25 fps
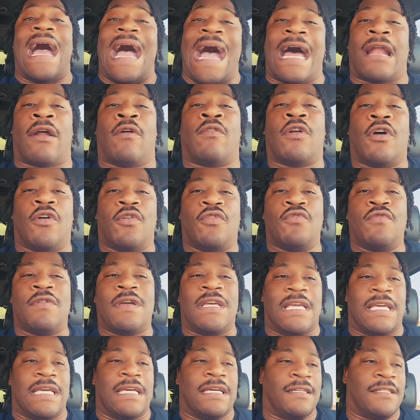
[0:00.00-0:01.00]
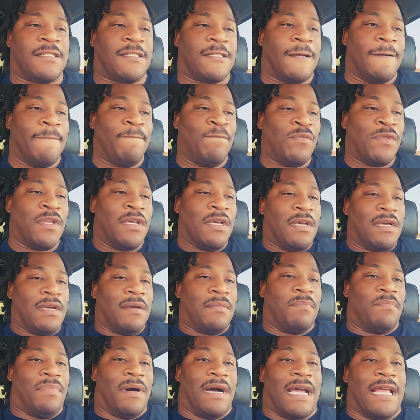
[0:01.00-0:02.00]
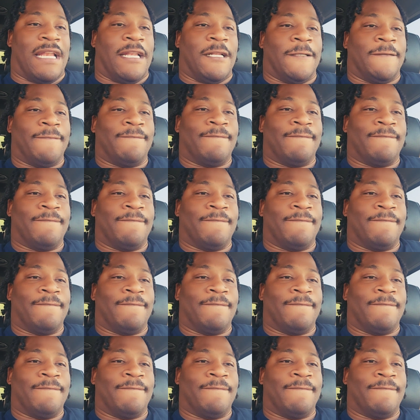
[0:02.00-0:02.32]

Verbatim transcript: I don't know who he is. But